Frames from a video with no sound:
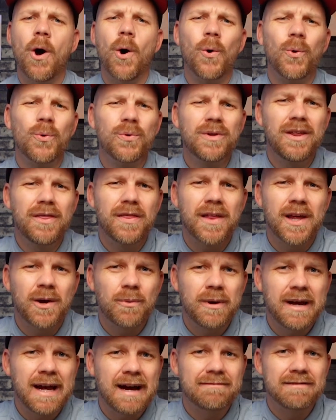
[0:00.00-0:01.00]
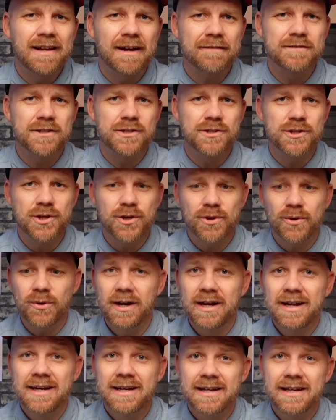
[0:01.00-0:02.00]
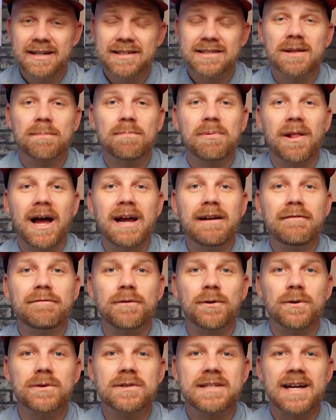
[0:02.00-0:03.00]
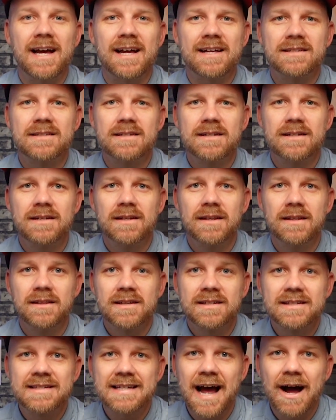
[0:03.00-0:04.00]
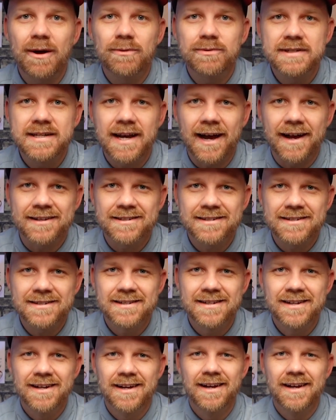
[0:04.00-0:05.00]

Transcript: only thing we have left to do is the blindfold test, the sound test.